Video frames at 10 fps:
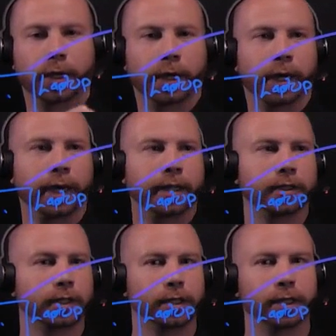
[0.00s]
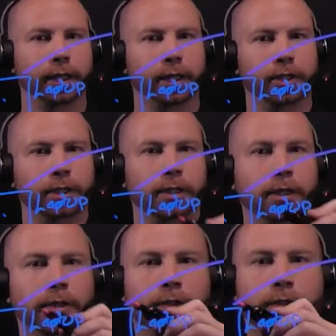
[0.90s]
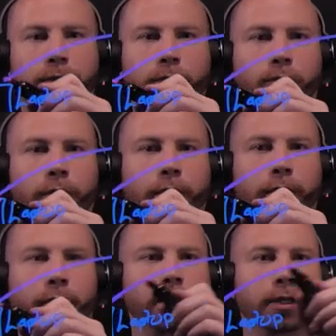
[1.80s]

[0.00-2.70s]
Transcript: I can see an agent that's going to create a